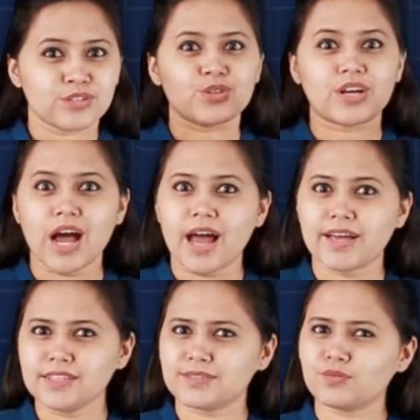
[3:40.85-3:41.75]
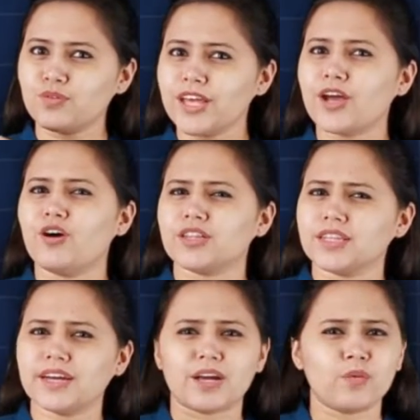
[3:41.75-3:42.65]
So guys, we got
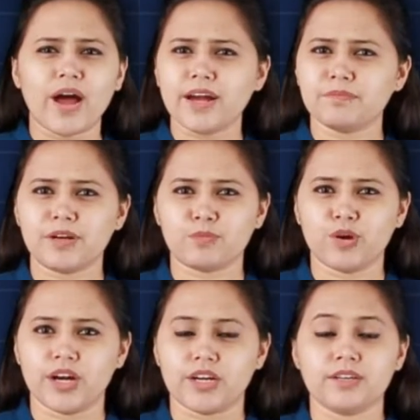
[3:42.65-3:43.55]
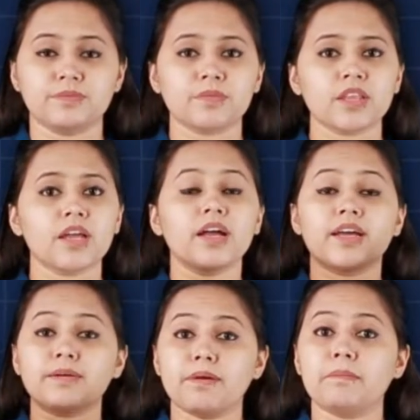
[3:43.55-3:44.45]
the required midpoint.
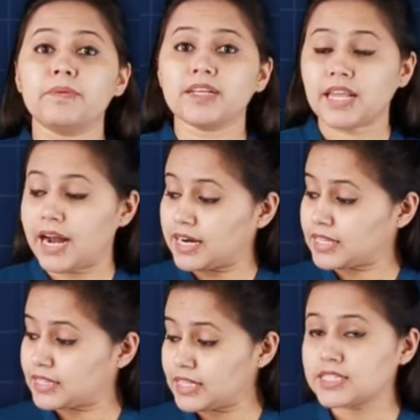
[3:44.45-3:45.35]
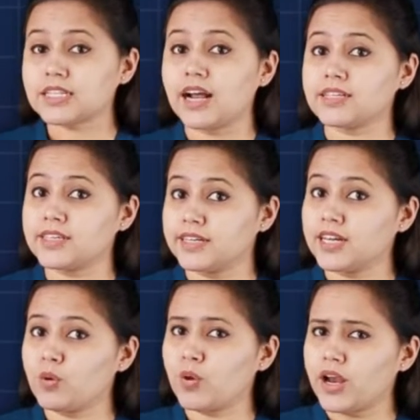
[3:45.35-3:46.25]
Remember that this class
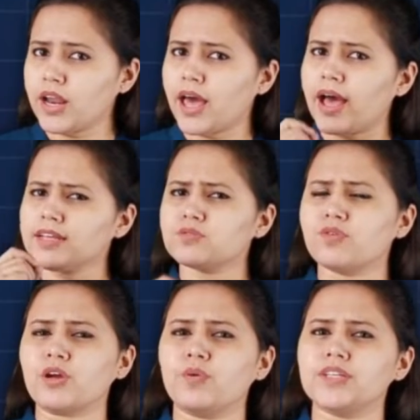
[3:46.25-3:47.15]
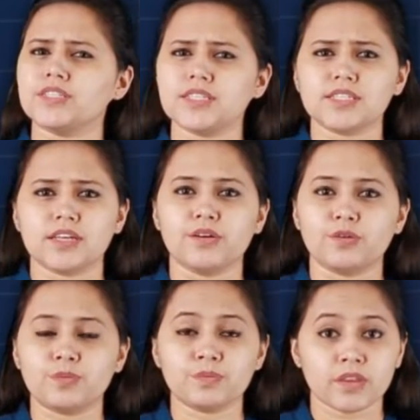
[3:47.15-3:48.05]
interval has frequency
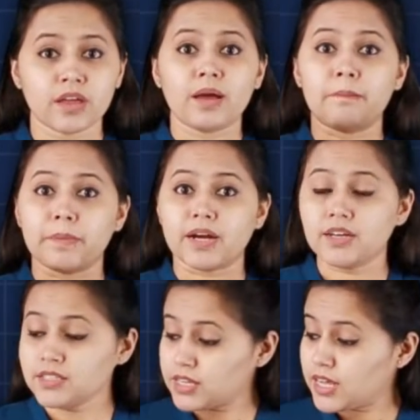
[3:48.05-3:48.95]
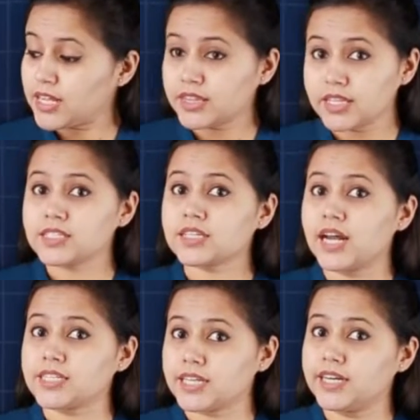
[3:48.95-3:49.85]
0 because this
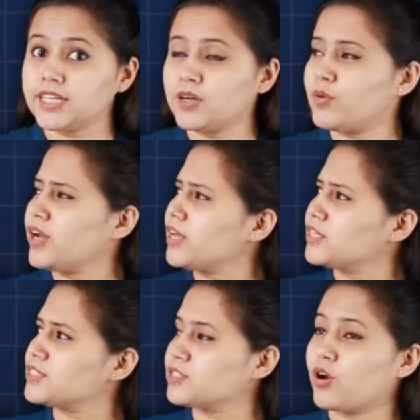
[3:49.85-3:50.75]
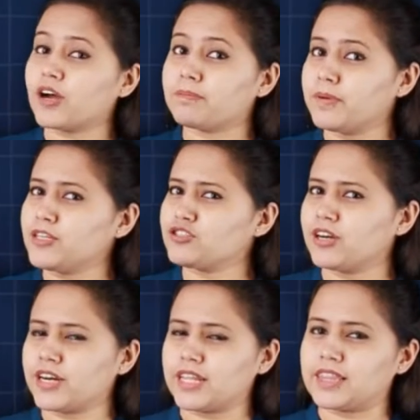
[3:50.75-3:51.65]
class interval is not
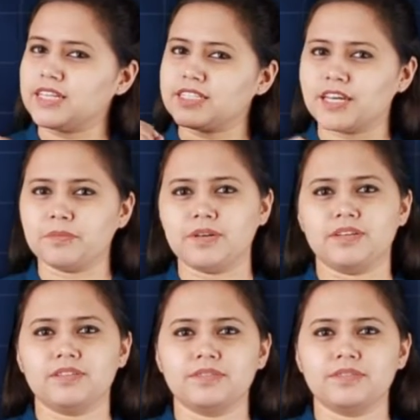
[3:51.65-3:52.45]
mentioned in the table.